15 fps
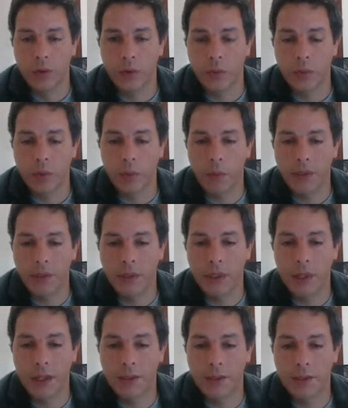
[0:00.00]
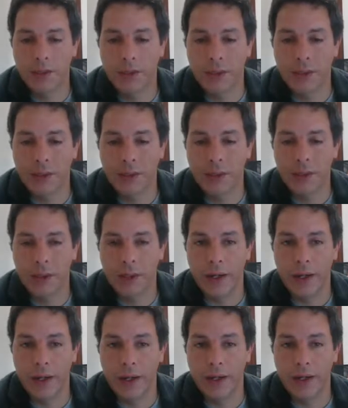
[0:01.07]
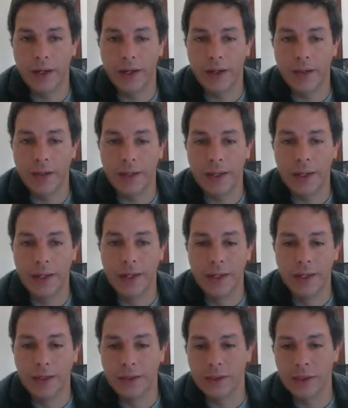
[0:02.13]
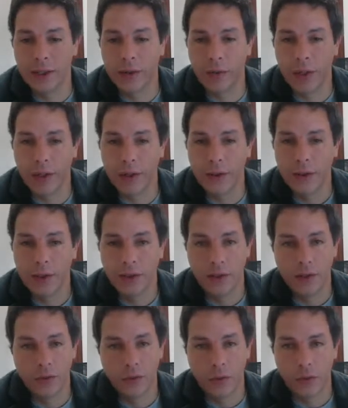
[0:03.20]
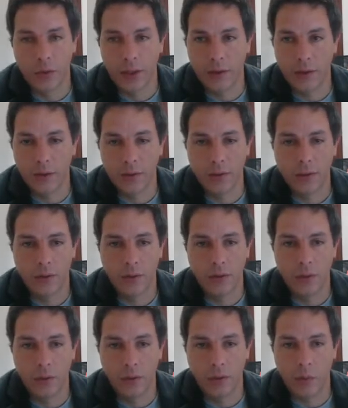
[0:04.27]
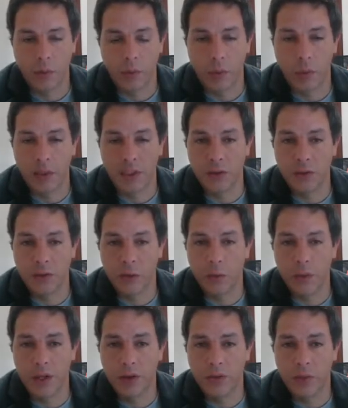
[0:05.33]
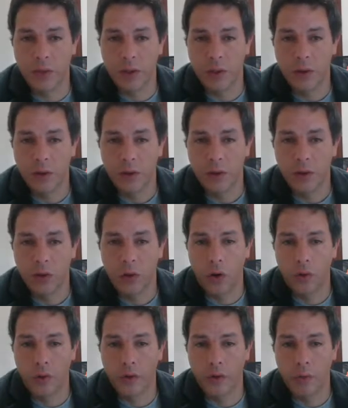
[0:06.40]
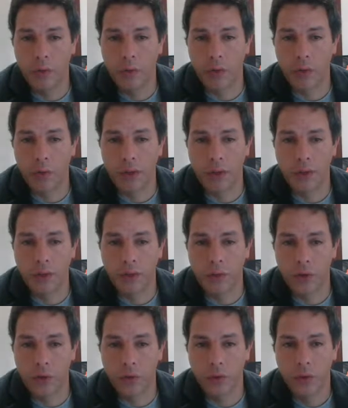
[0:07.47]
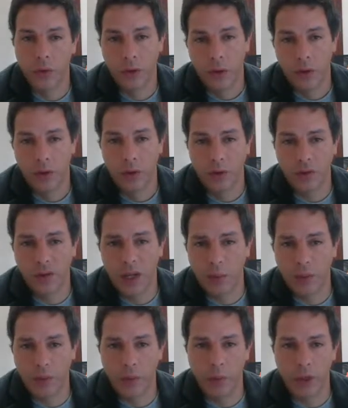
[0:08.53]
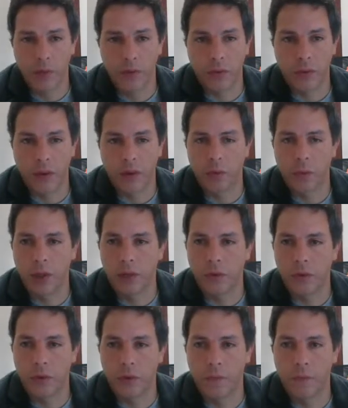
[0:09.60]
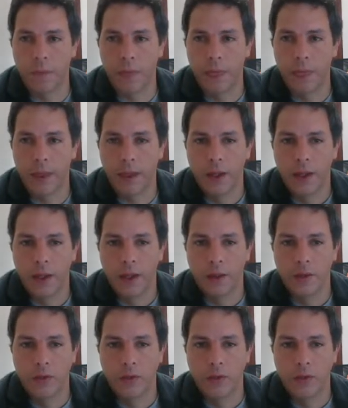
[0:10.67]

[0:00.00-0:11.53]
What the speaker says: So what's the probability it landed in an inland area? So that's the probability for omega 3 over the probability for the sum of omega 3 and omega 4.